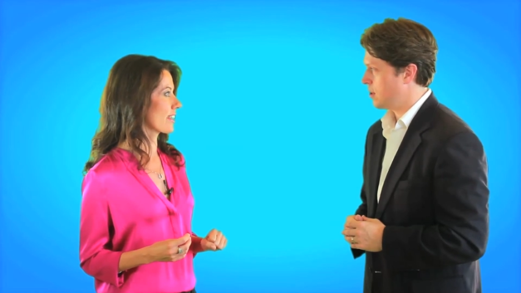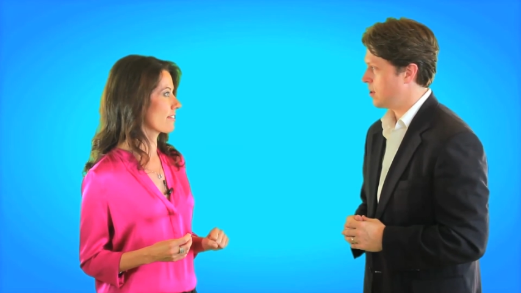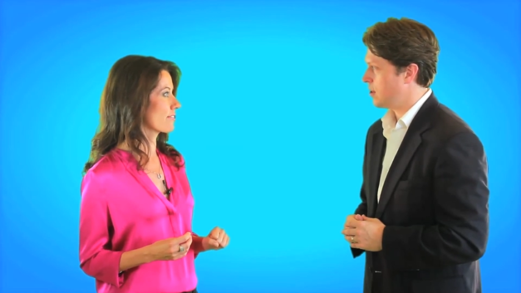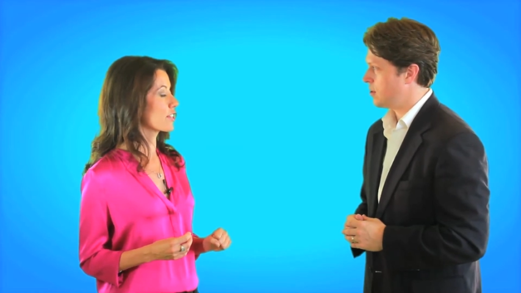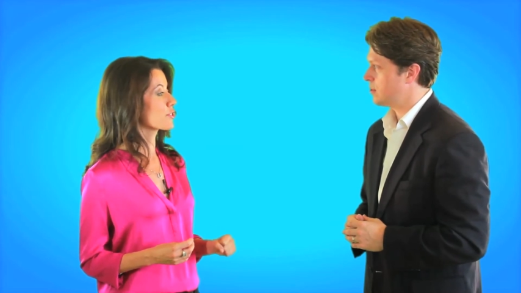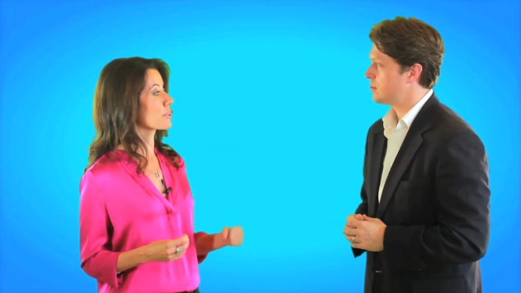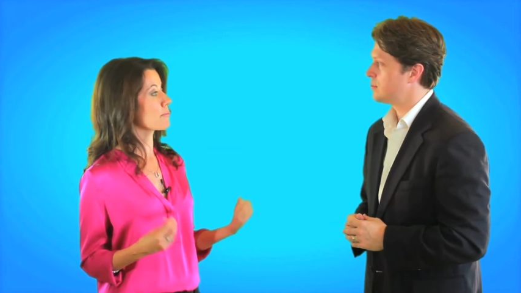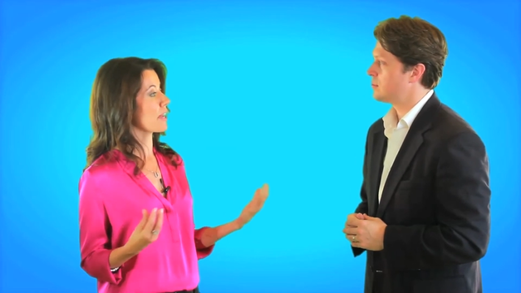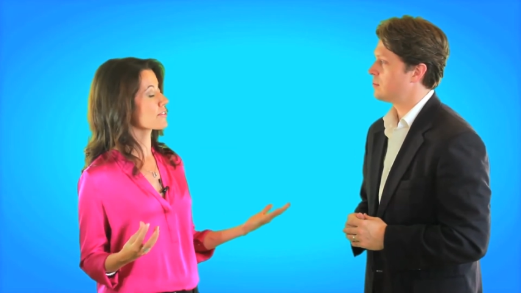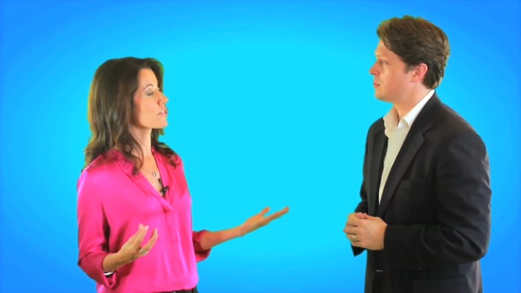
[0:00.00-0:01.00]
Speaker 1: and I finished with a
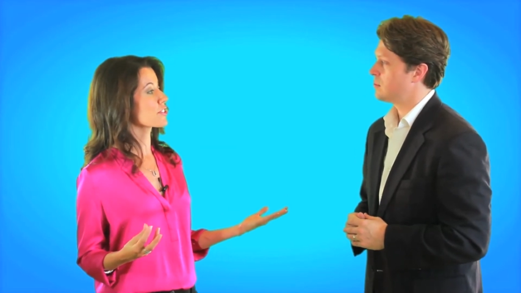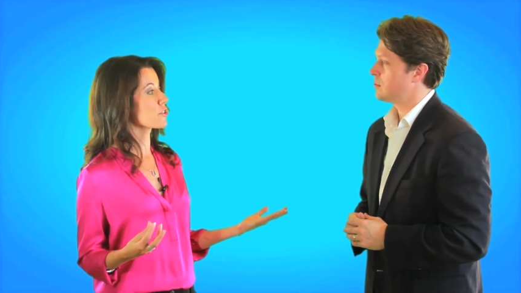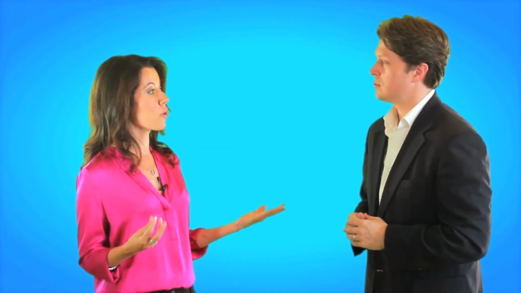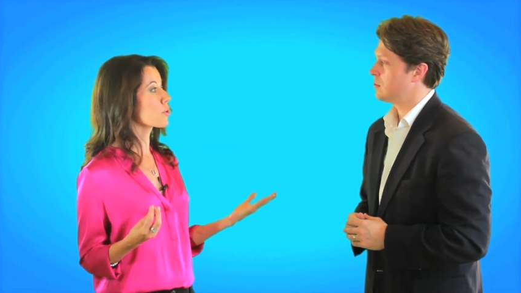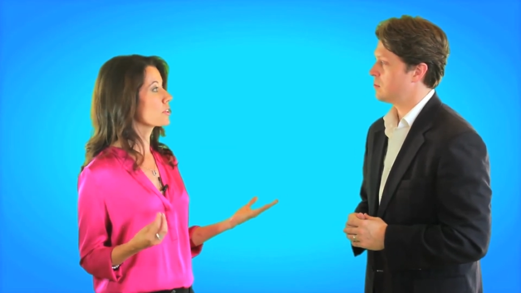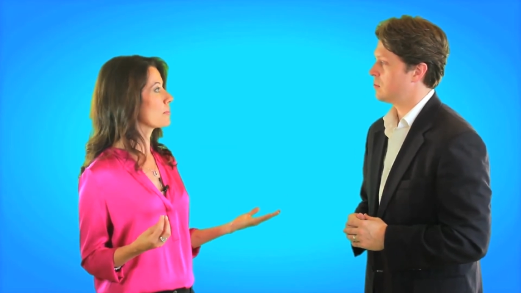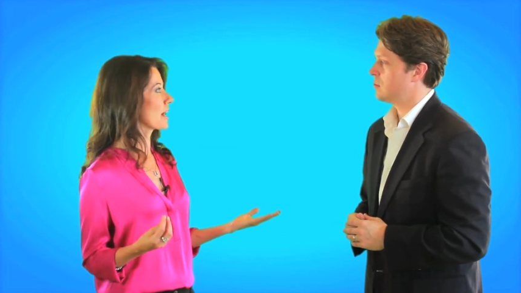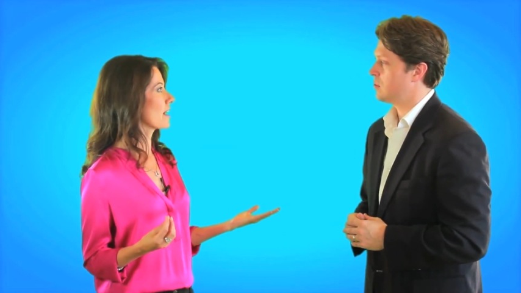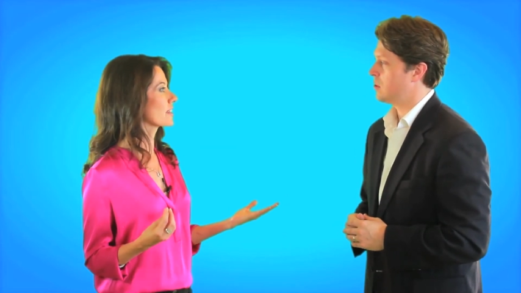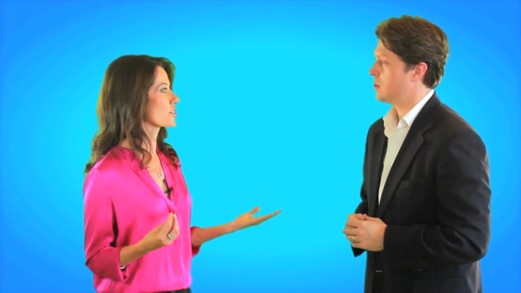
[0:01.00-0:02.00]
master's in oral
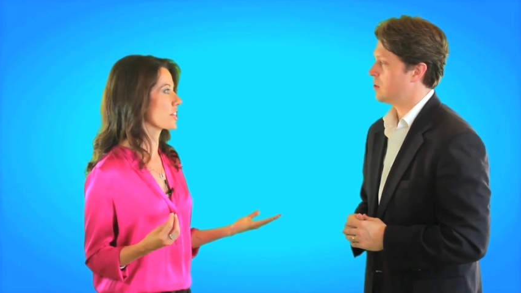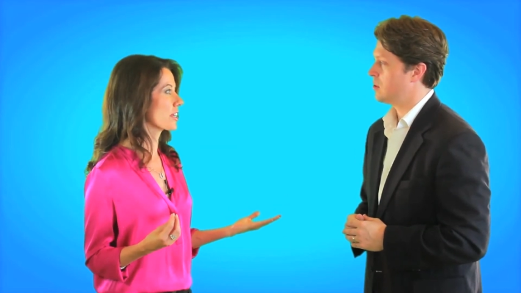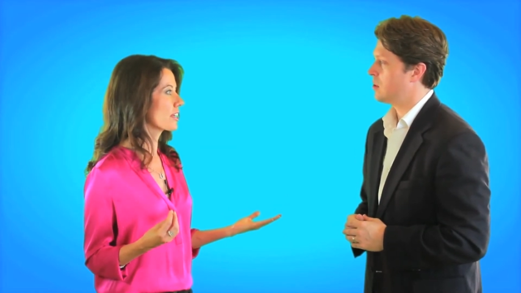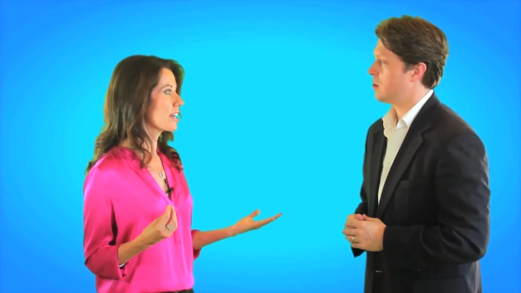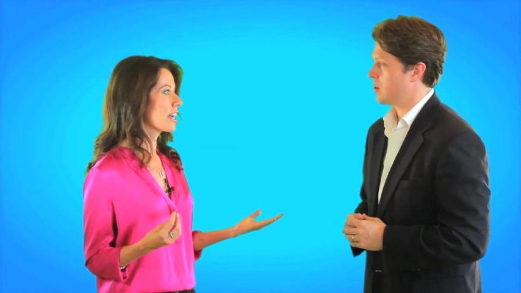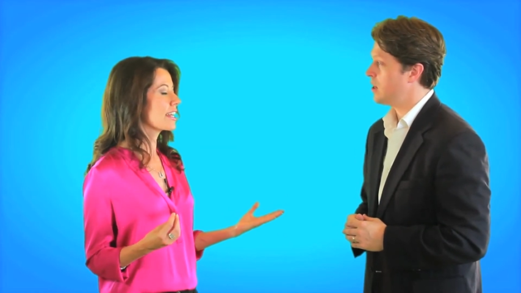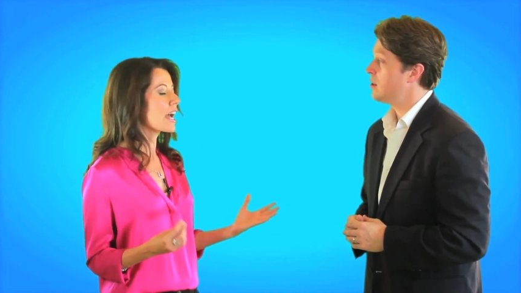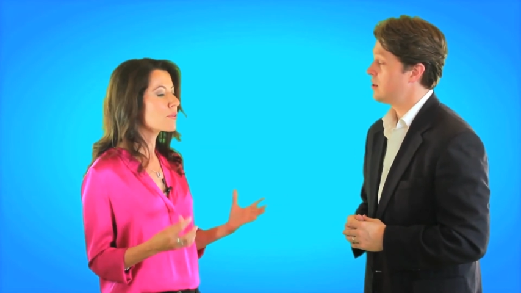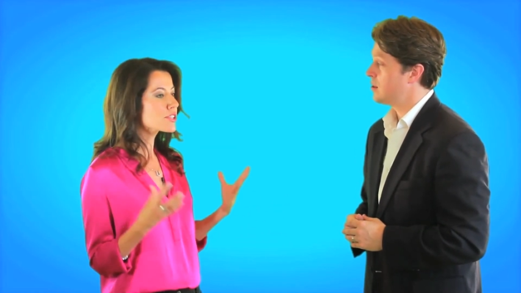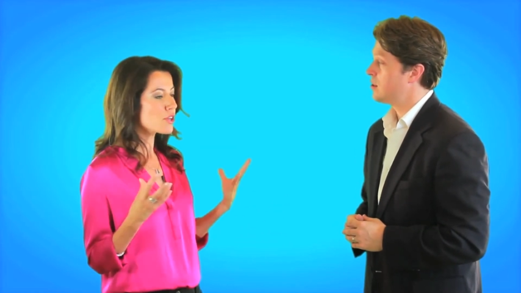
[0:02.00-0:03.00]
biology. Okay. And I
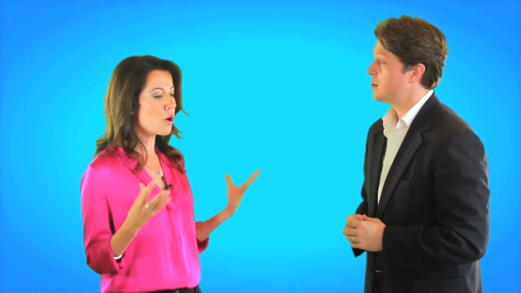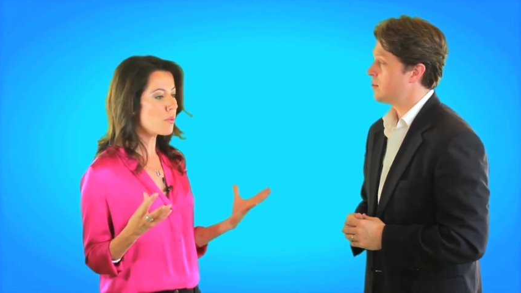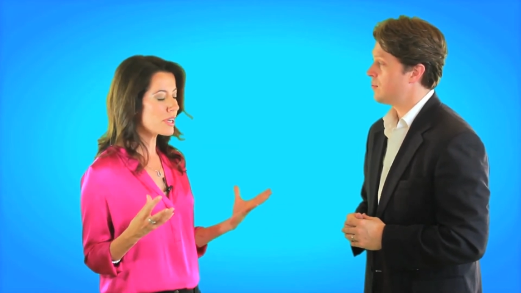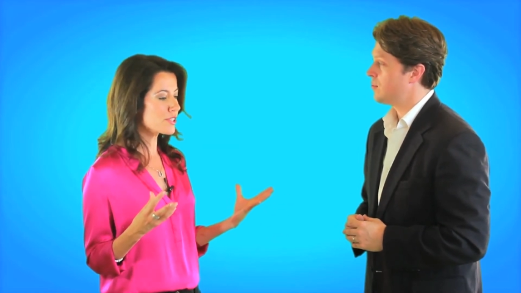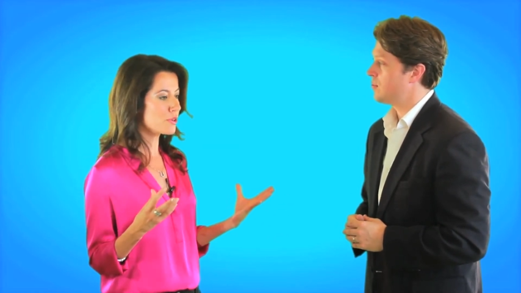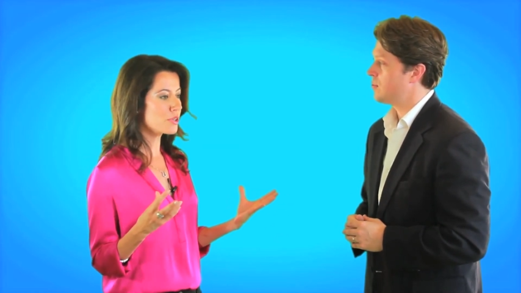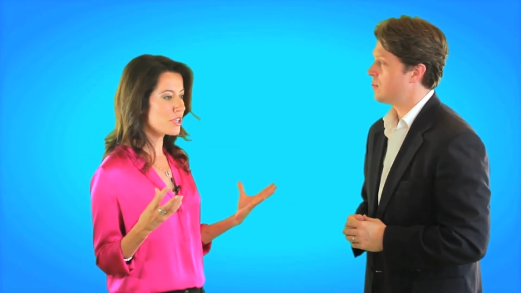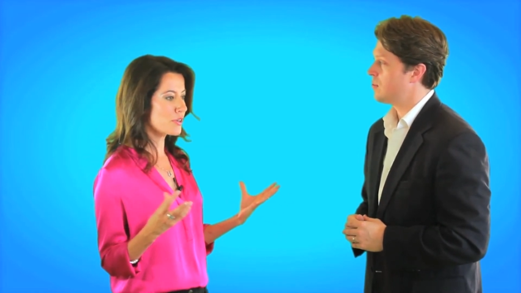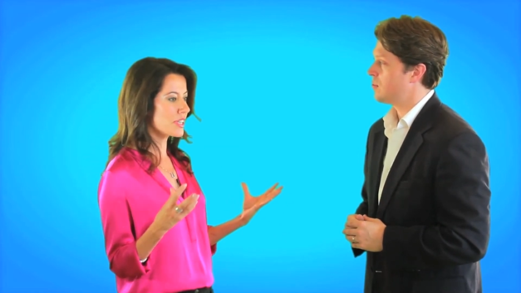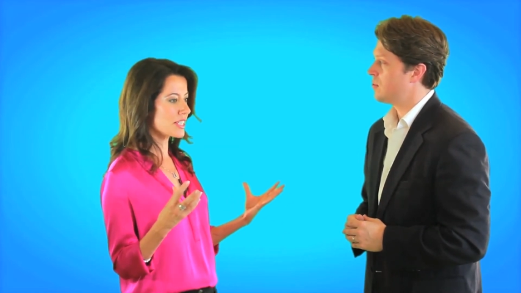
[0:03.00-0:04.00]
was always so
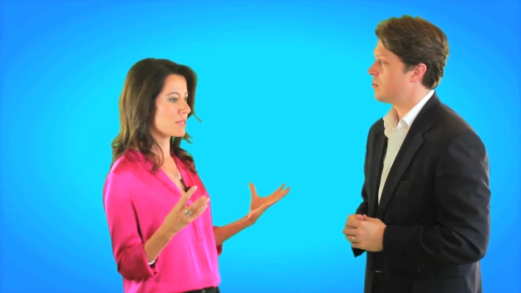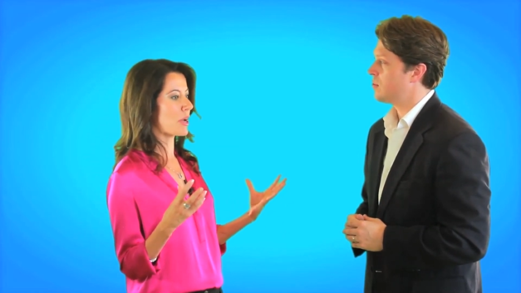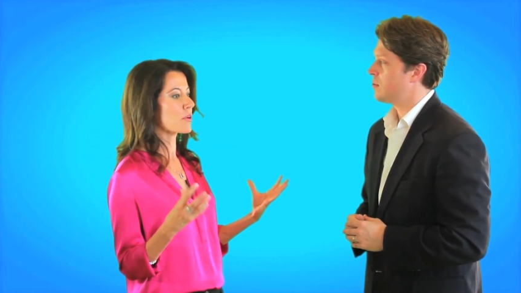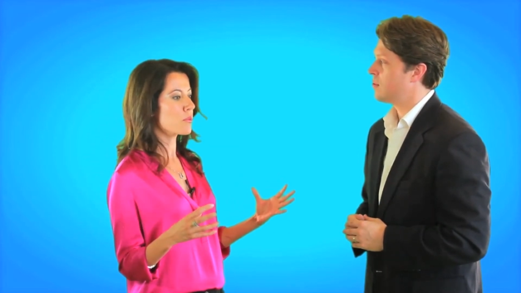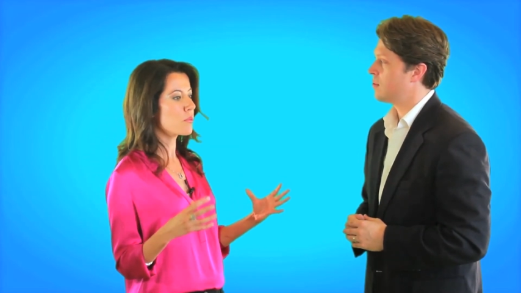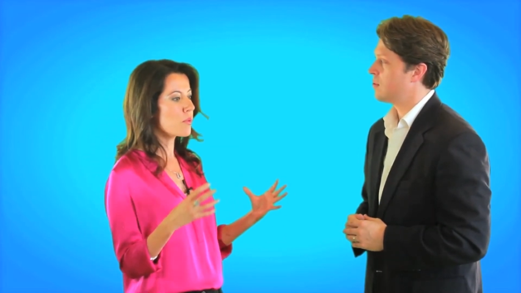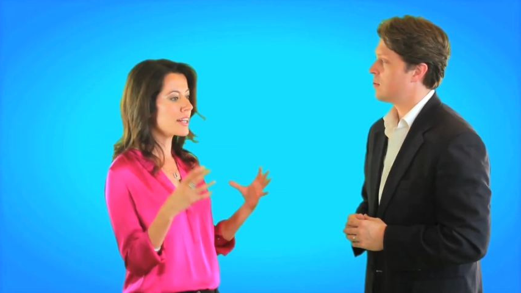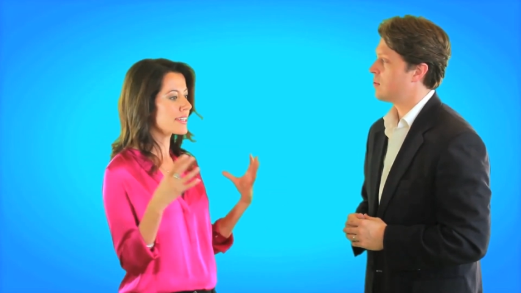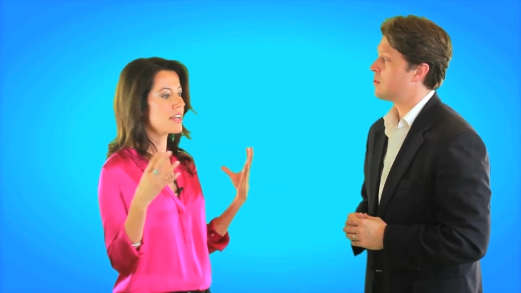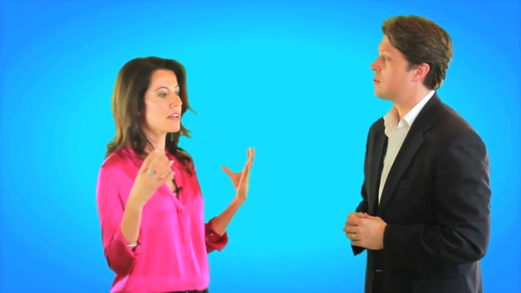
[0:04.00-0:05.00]
curious about what